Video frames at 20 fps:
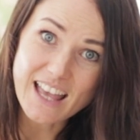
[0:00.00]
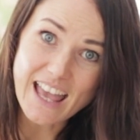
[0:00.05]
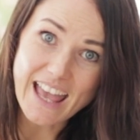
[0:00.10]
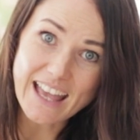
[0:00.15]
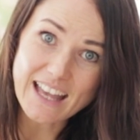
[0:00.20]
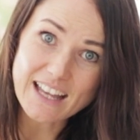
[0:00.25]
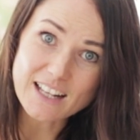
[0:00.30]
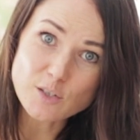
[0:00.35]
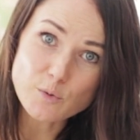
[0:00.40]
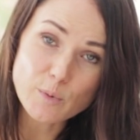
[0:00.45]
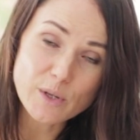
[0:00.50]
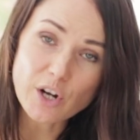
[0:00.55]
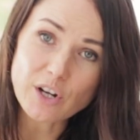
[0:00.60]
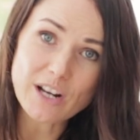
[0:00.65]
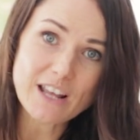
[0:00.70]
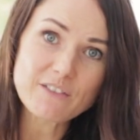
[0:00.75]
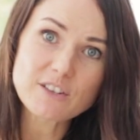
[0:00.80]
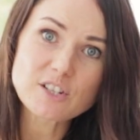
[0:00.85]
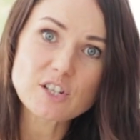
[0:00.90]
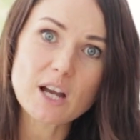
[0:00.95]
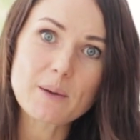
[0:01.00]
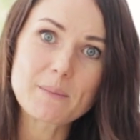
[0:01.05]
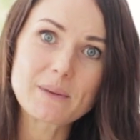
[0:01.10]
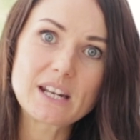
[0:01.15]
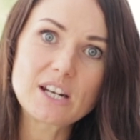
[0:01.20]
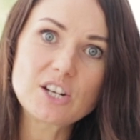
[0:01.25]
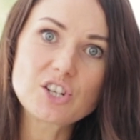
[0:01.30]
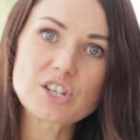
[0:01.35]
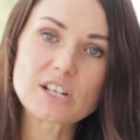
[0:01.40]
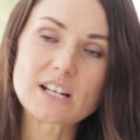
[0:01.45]
And we don't have the time and
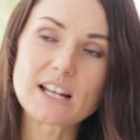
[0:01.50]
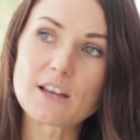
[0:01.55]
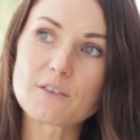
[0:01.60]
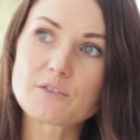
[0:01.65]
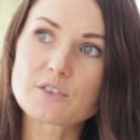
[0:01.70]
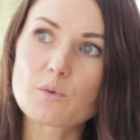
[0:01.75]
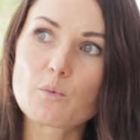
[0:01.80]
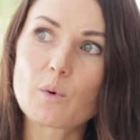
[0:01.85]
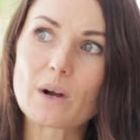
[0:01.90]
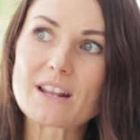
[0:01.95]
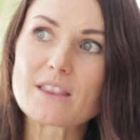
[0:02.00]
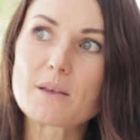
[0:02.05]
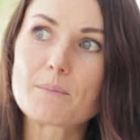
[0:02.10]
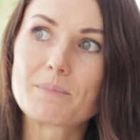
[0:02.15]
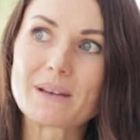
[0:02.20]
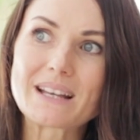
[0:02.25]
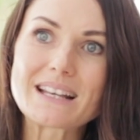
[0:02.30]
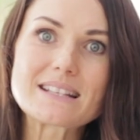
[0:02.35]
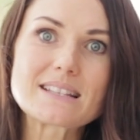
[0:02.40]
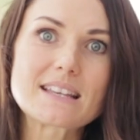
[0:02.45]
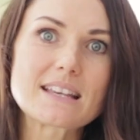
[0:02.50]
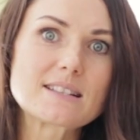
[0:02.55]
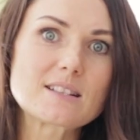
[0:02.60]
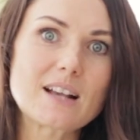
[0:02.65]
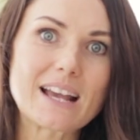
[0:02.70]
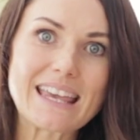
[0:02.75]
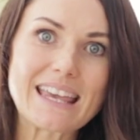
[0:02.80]
energy left. One of the biggest things I